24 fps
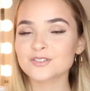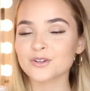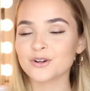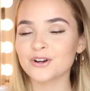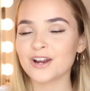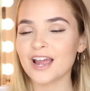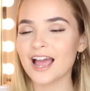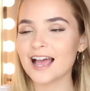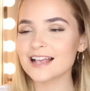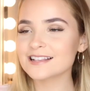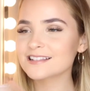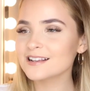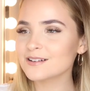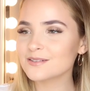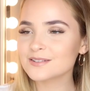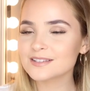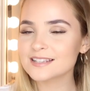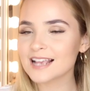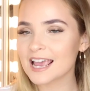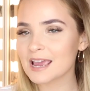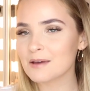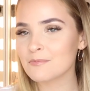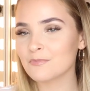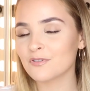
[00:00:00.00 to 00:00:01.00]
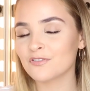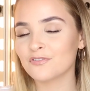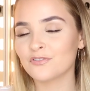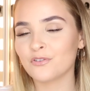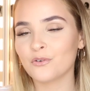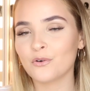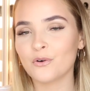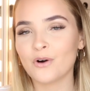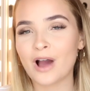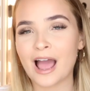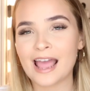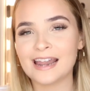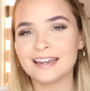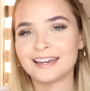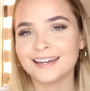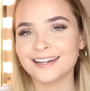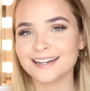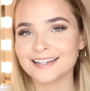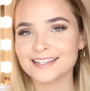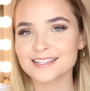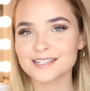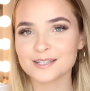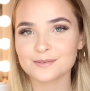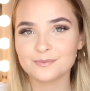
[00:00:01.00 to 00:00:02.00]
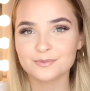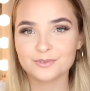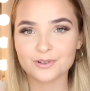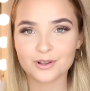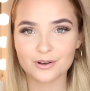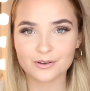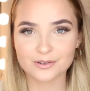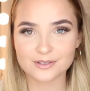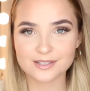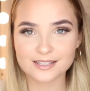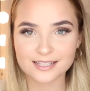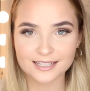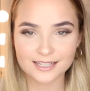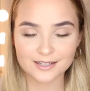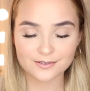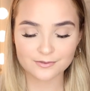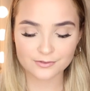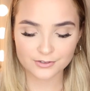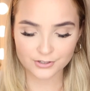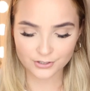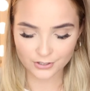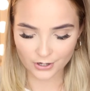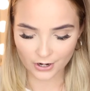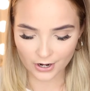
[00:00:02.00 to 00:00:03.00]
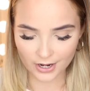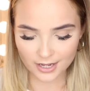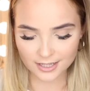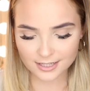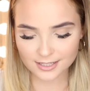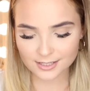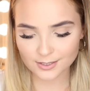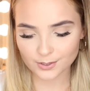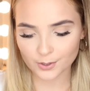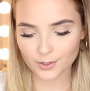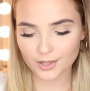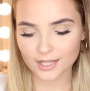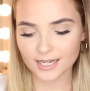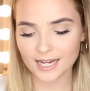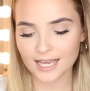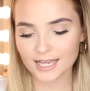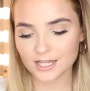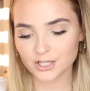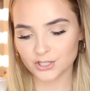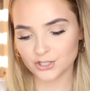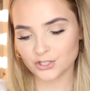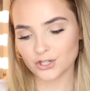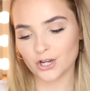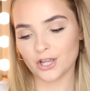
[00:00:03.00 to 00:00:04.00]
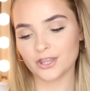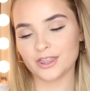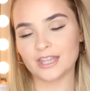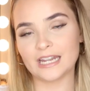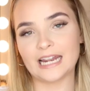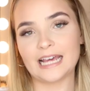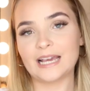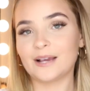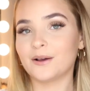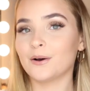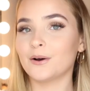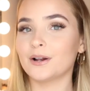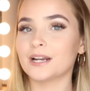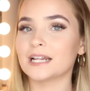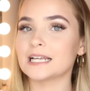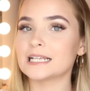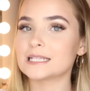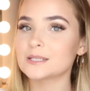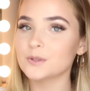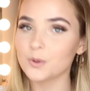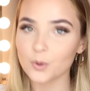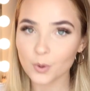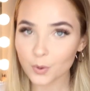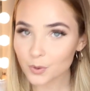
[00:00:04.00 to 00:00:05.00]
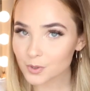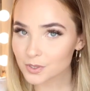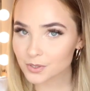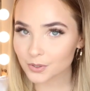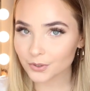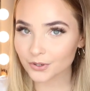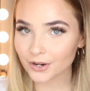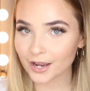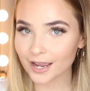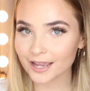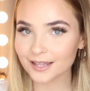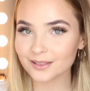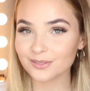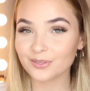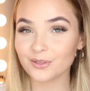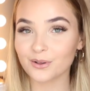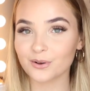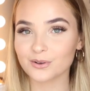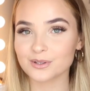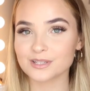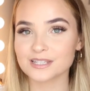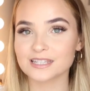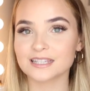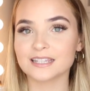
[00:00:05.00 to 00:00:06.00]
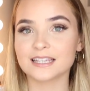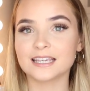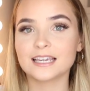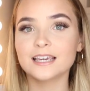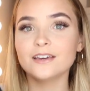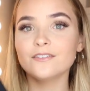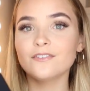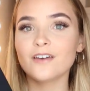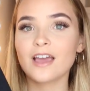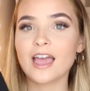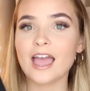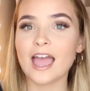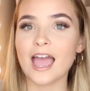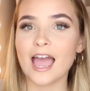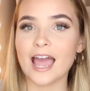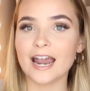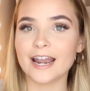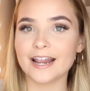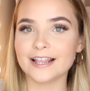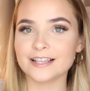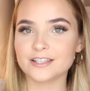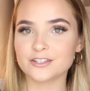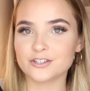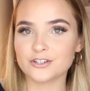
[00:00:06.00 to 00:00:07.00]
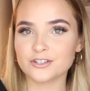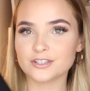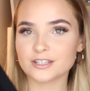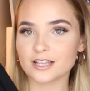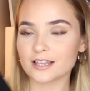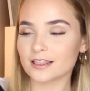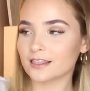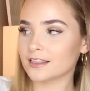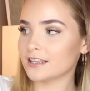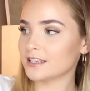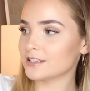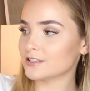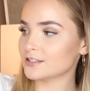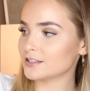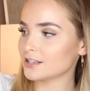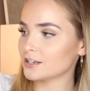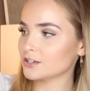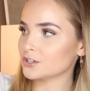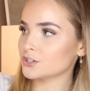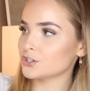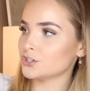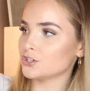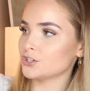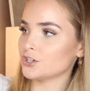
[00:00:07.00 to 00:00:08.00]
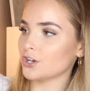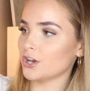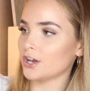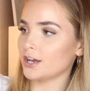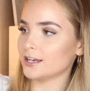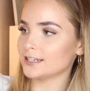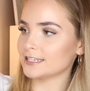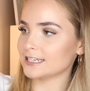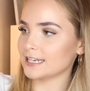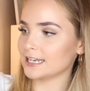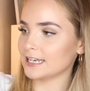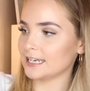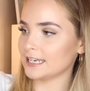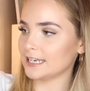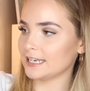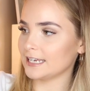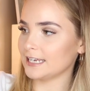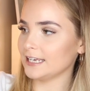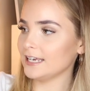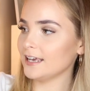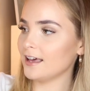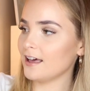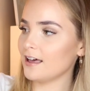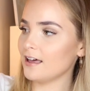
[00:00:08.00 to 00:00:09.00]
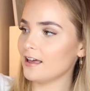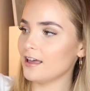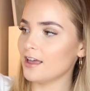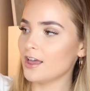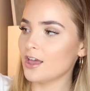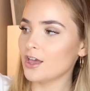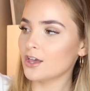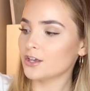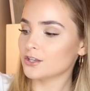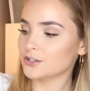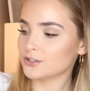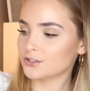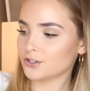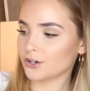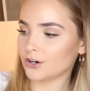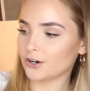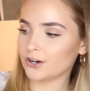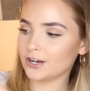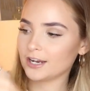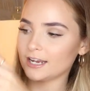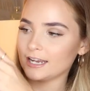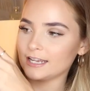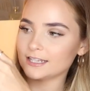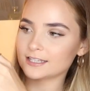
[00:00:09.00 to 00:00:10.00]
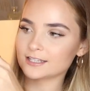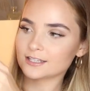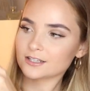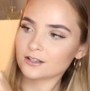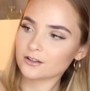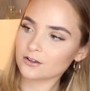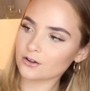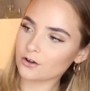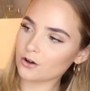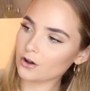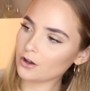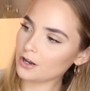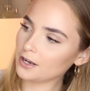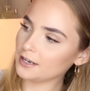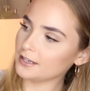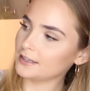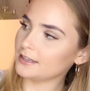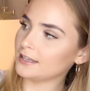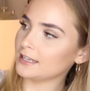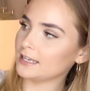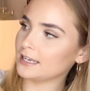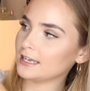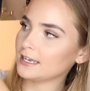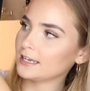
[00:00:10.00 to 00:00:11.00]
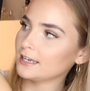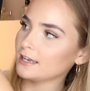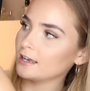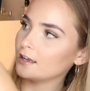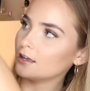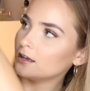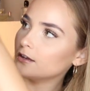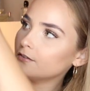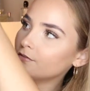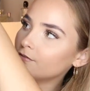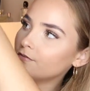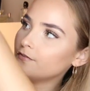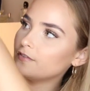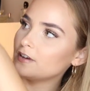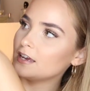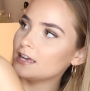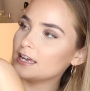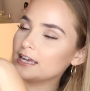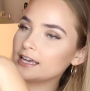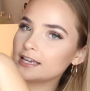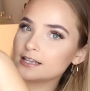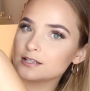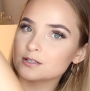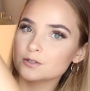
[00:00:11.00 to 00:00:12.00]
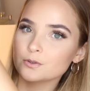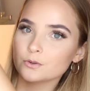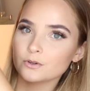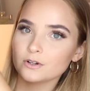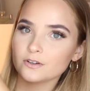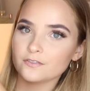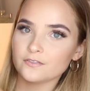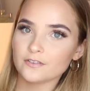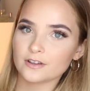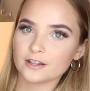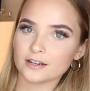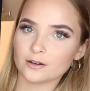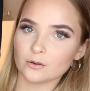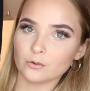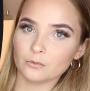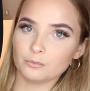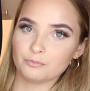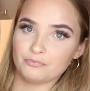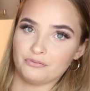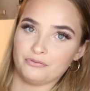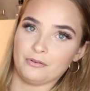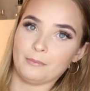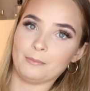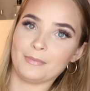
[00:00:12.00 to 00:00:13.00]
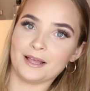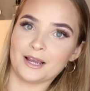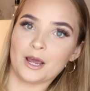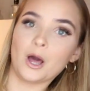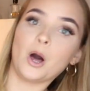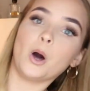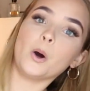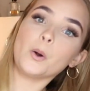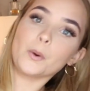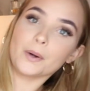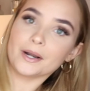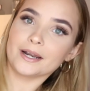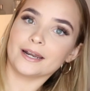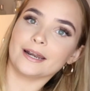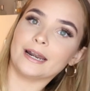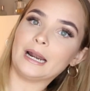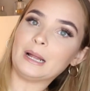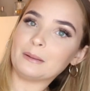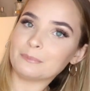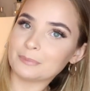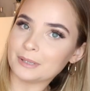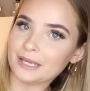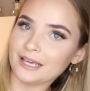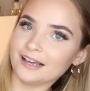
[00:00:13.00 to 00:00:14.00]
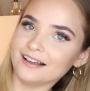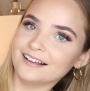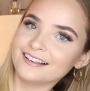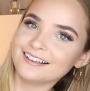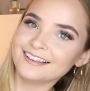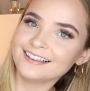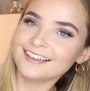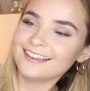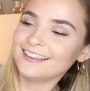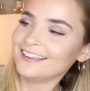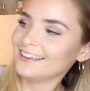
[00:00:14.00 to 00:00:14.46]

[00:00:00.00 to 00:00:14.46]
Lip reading: So as I was saying before, I needed some long sleeve shirts. So the next shirt that I got is also a long sleeve, and it's just this shirt here. So it's got the V sort of, oh, I'm like holding it up here.